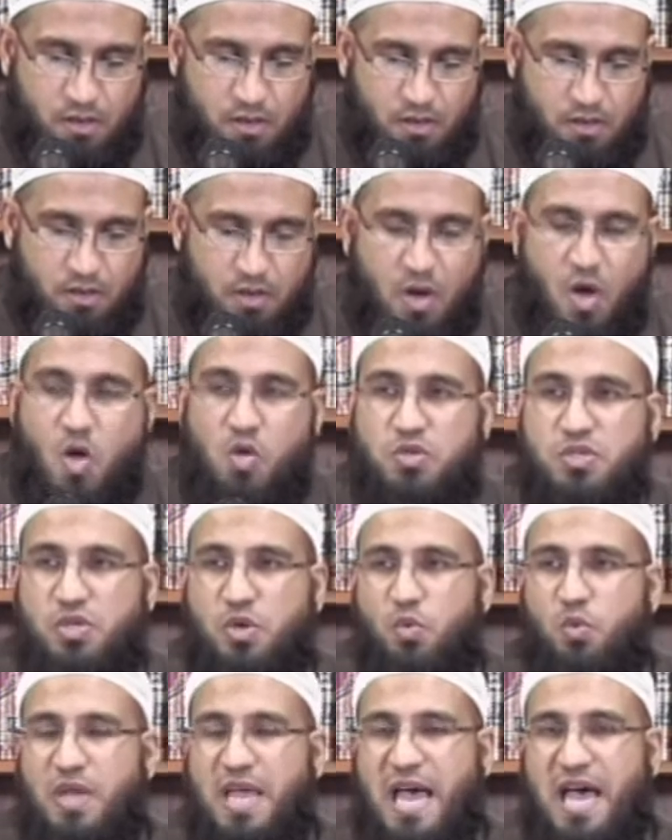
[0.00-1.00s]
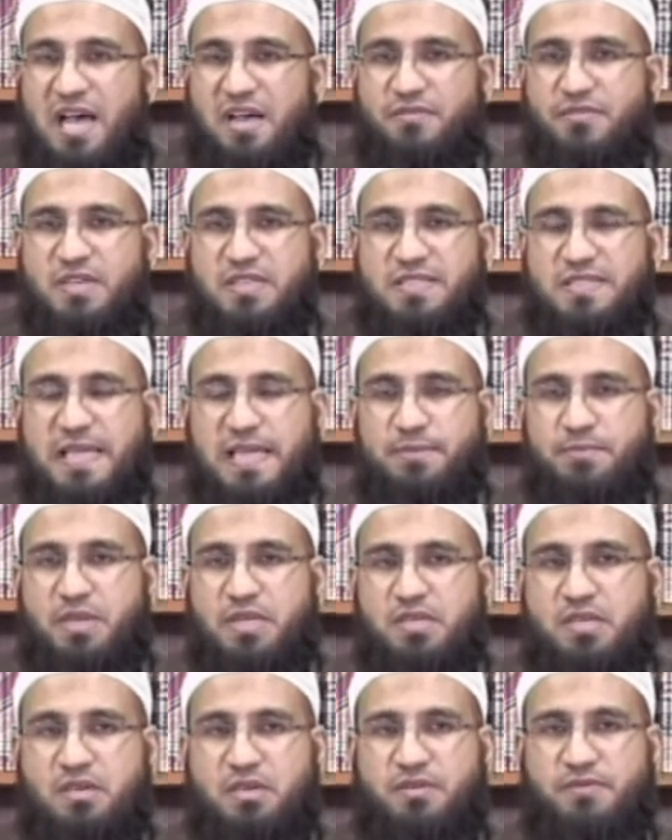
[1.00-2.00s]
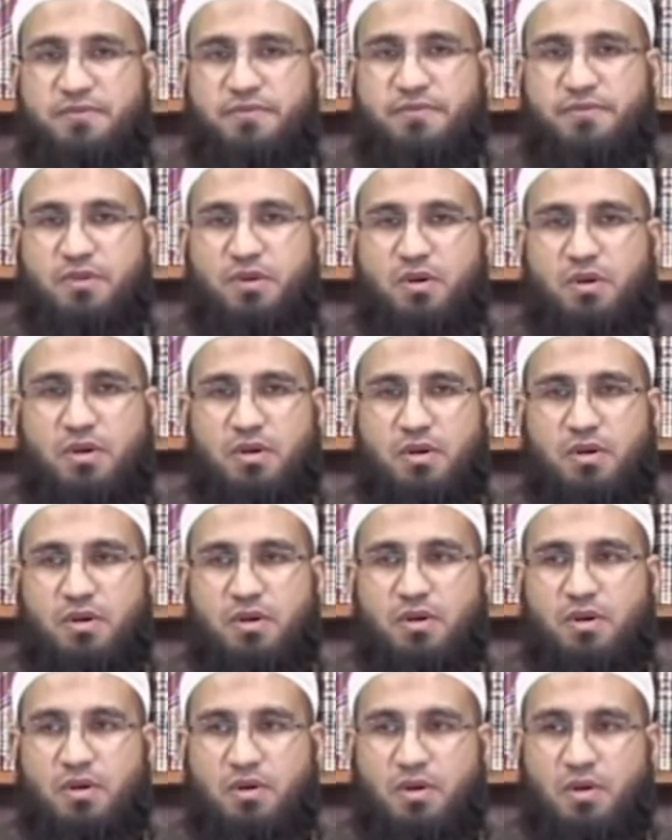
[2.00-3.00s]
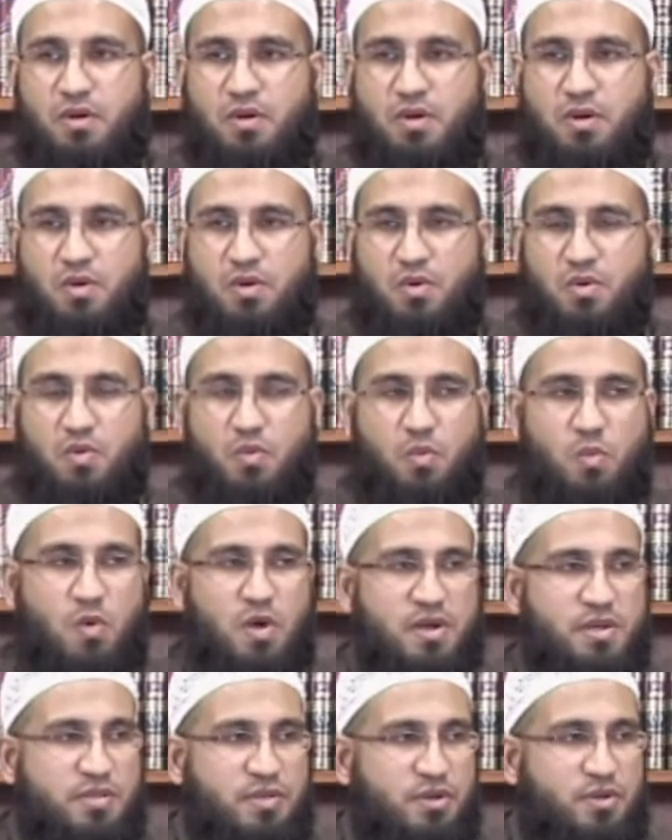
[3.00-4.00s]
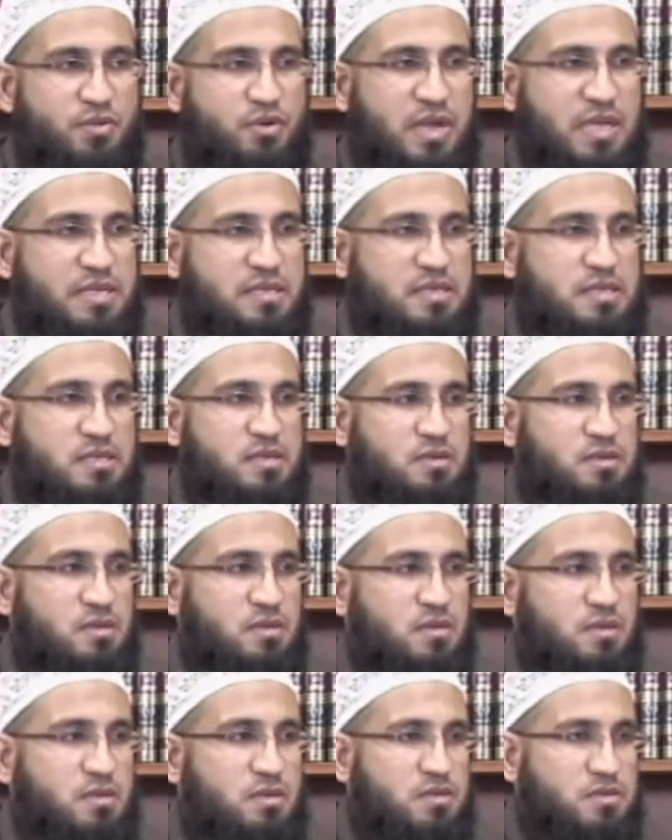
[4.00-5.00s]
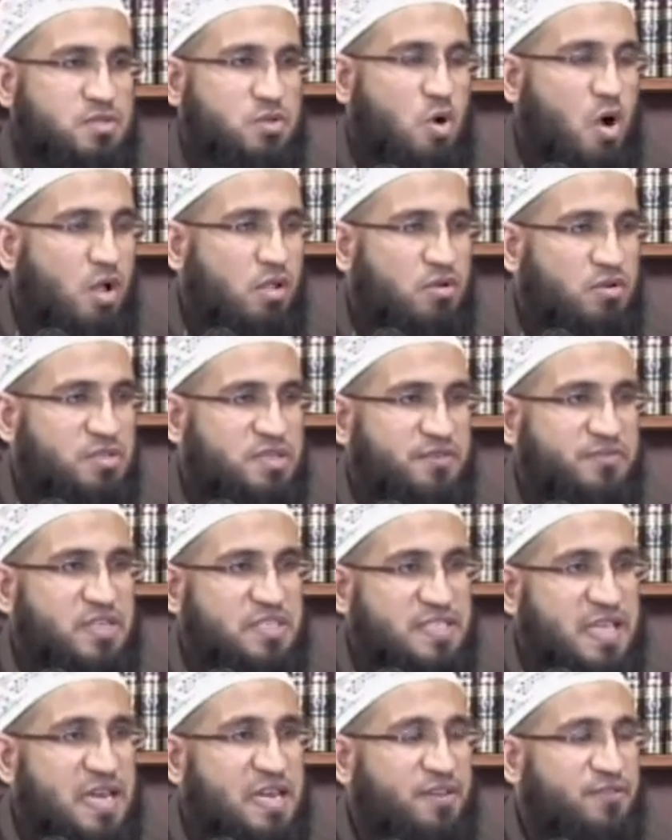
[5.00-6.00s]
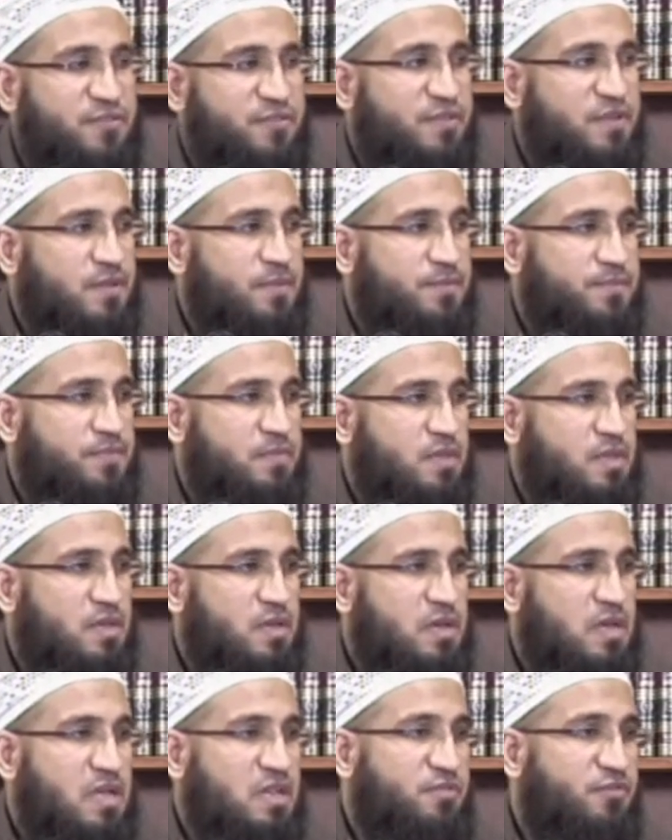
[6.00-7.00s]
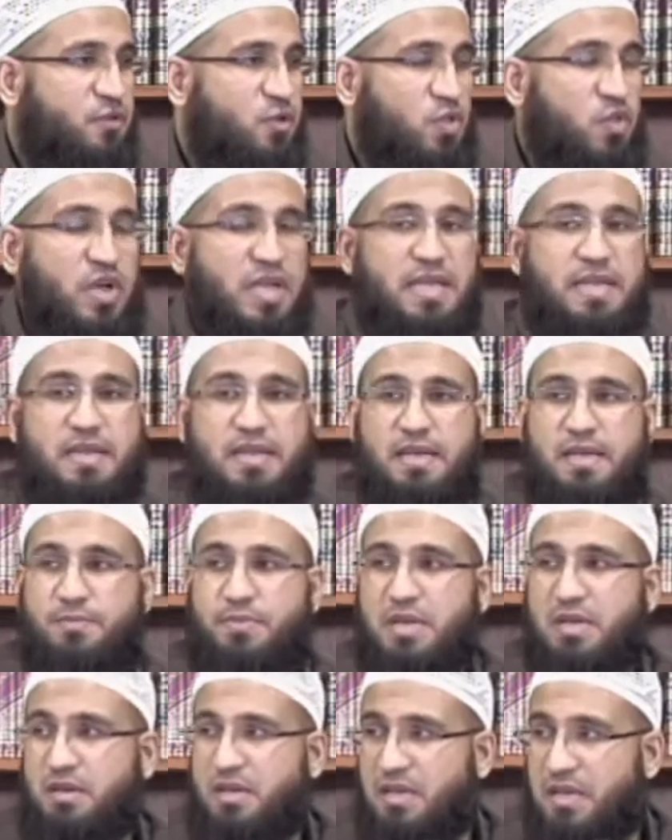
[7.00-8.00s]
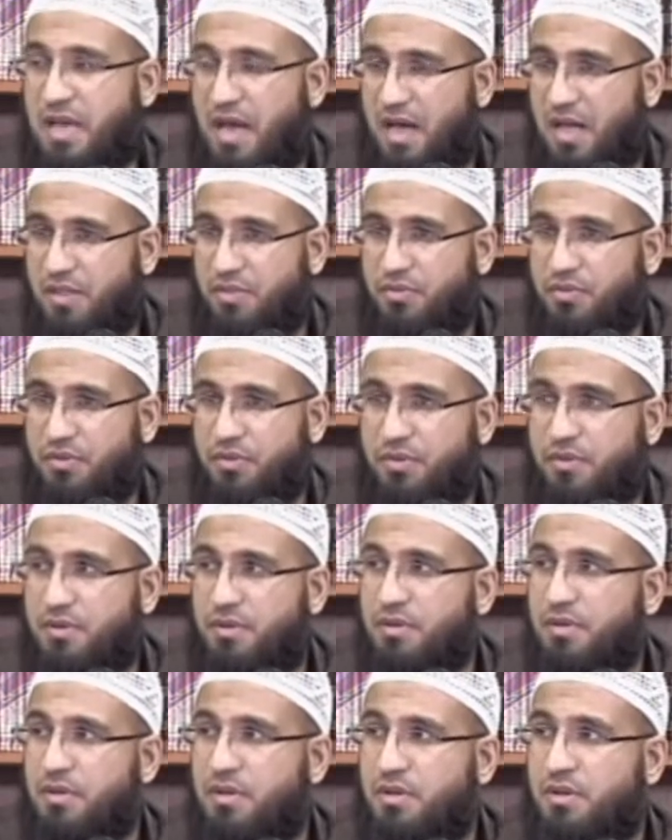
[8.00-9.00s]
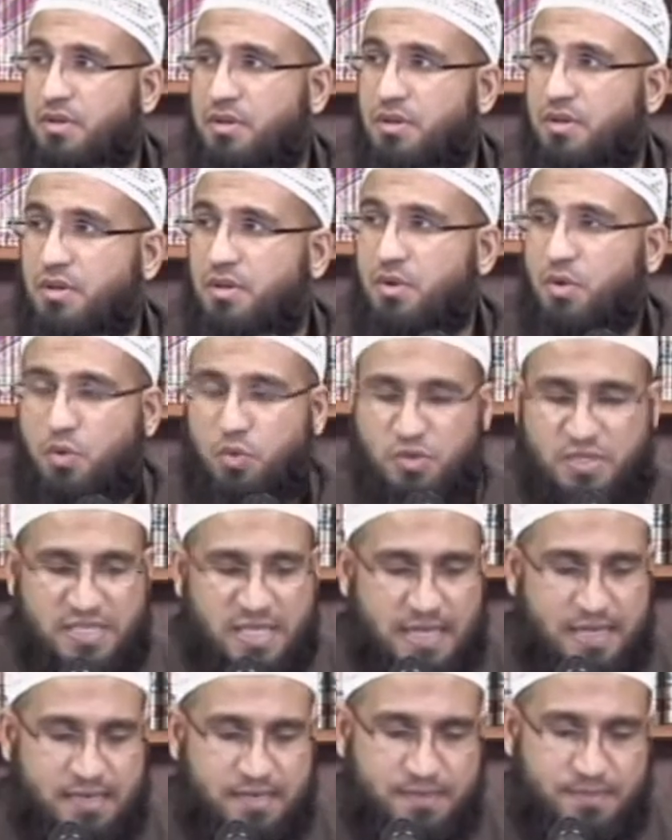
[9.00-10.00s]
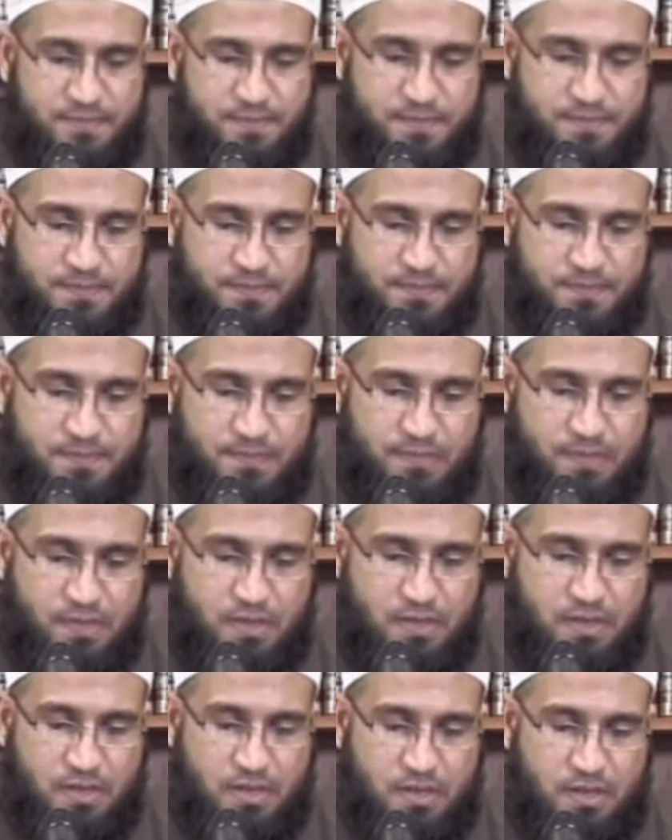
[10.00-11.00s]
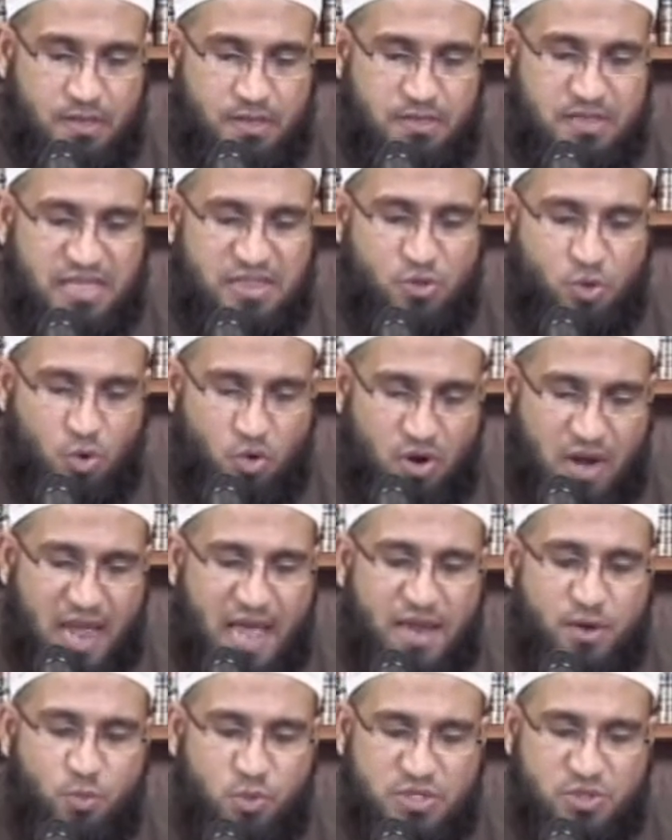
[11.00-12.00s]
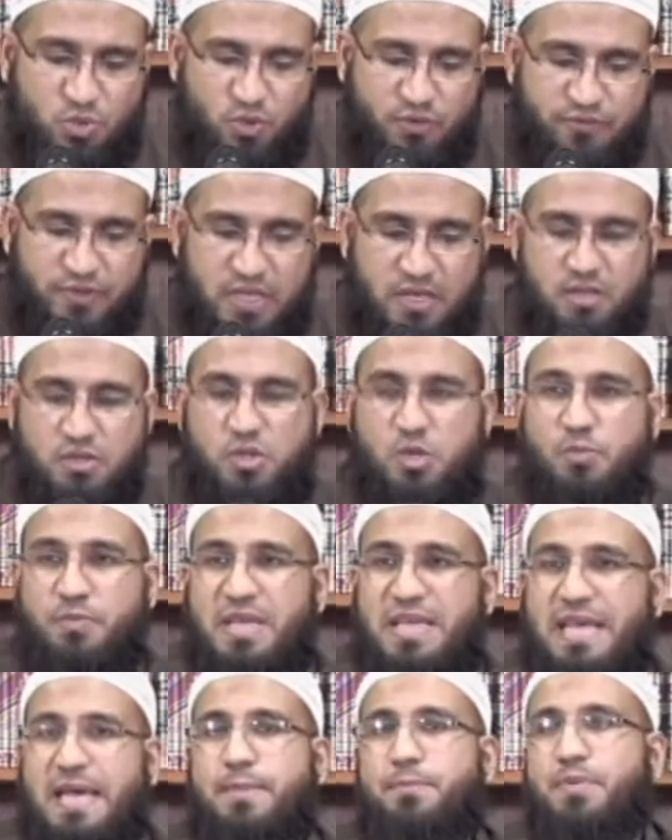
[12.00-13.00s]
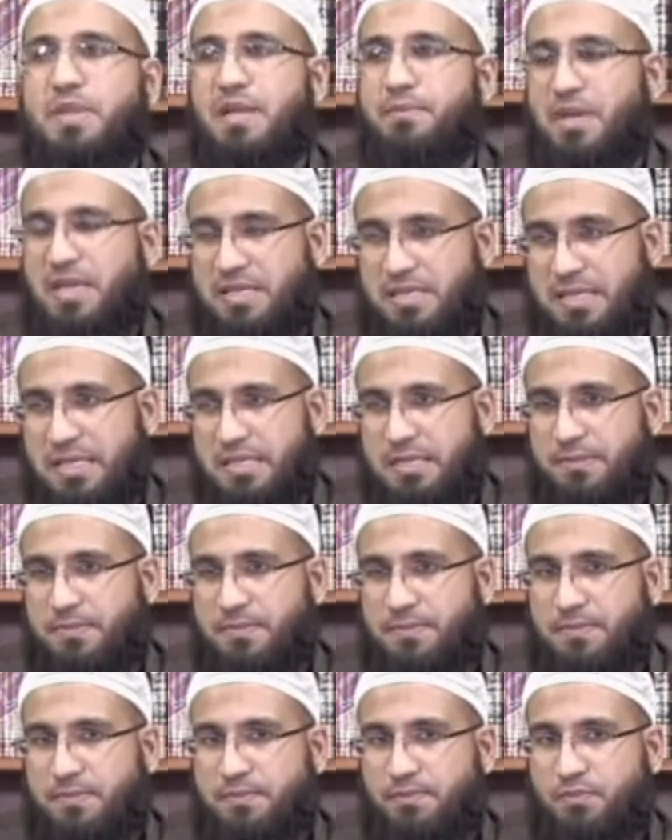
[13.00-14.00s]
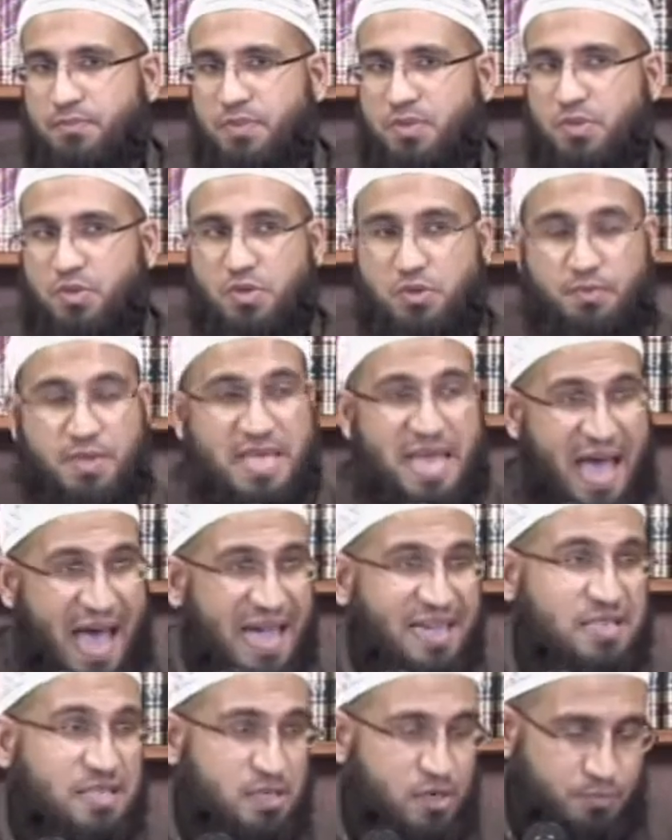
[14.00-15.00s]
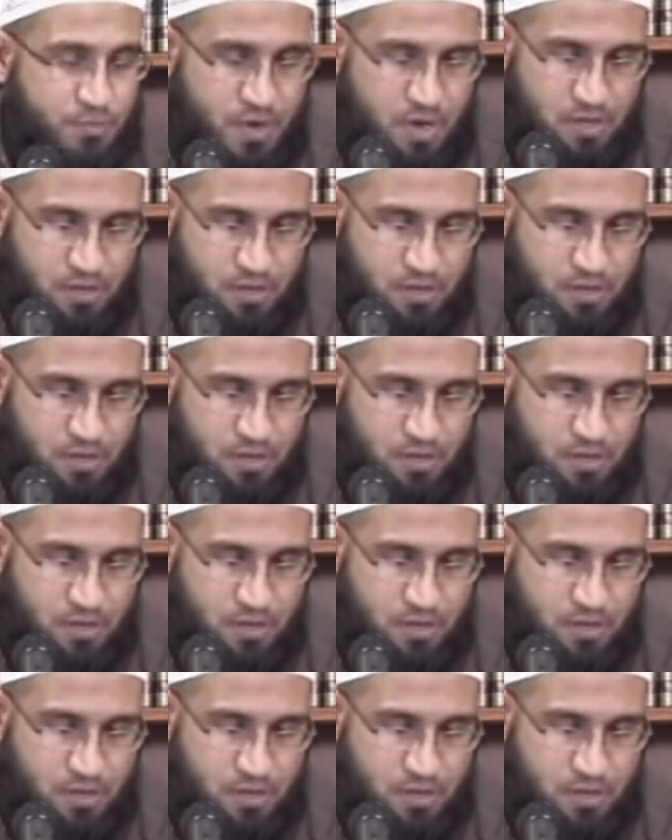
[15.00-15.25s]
Also, we have the statement of one of the great scholars of the Salaf, Al-Fudayl ibn Iyad, who said that the Qur'an was revealed to be implemented, to be acted upon,